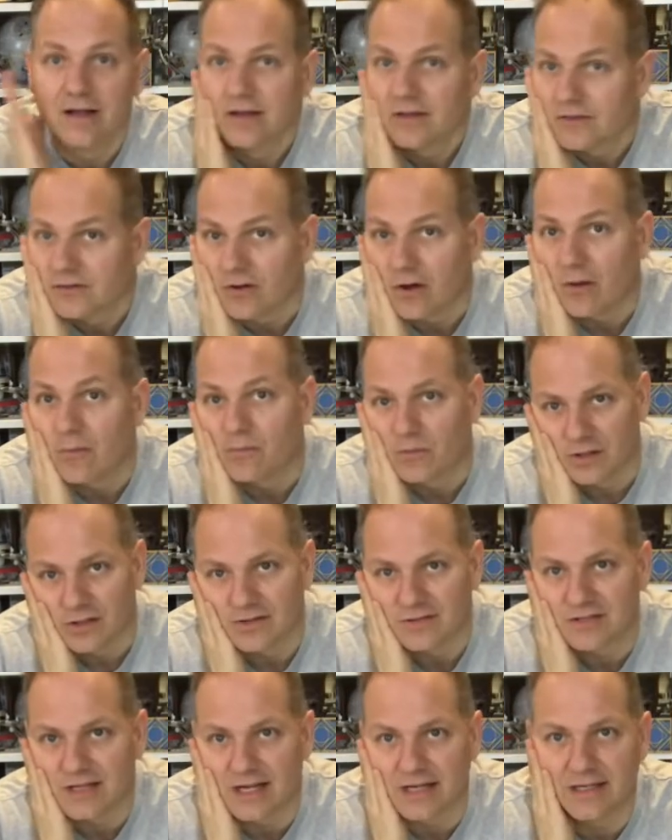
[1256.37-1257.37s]
So I'm real
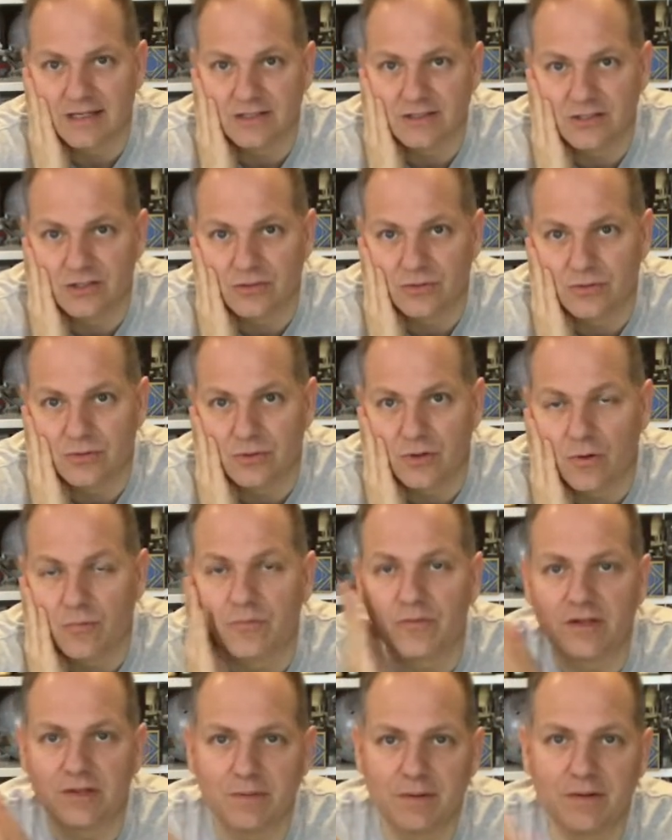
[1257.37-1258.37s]
excited to
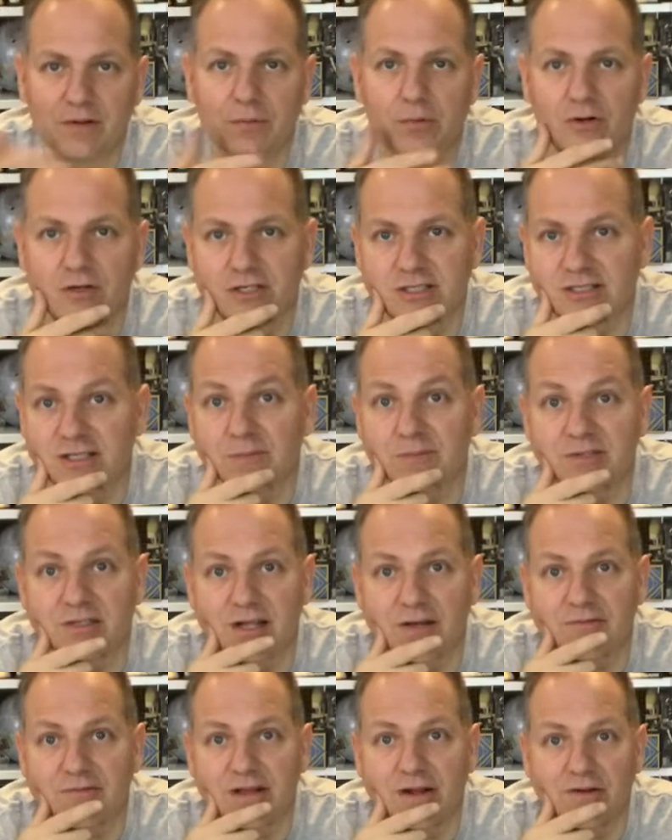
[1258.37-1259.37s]
hopefully be able to purchase some
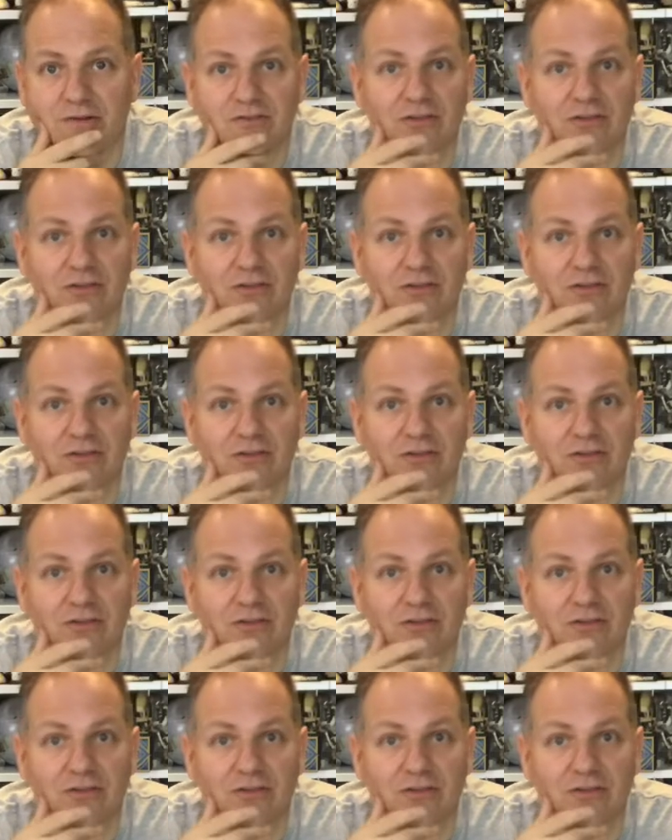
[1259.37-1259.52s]
stuff there.